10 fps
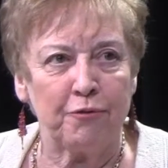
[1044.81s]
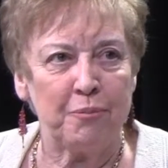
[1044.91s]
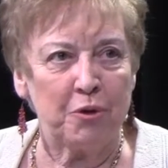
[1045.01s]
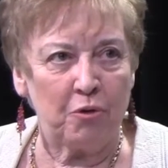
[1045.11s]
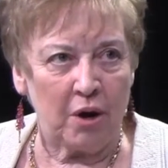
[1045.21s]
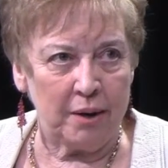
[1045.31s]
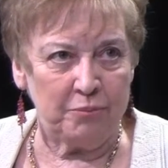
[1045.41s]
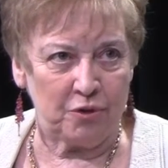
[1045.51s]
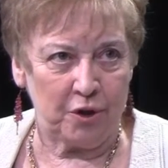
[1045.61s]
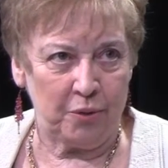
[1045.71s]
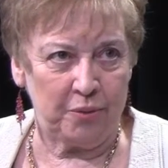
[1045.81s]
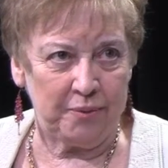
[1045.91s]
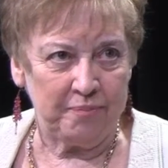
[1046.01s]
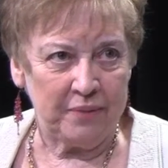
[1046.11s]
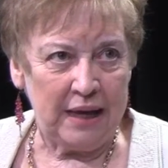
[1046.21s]
from the Crimes Code.
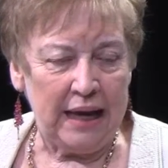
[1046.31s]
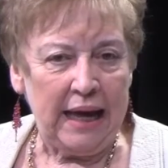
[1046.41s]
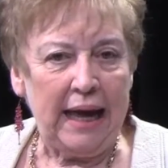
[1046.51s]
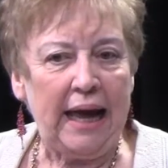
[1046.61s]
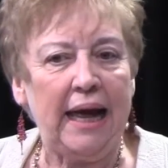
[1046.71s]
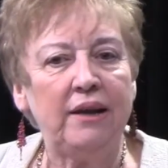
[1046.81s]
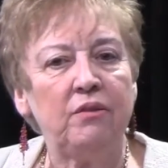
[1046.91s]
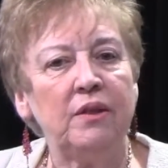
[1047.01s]
And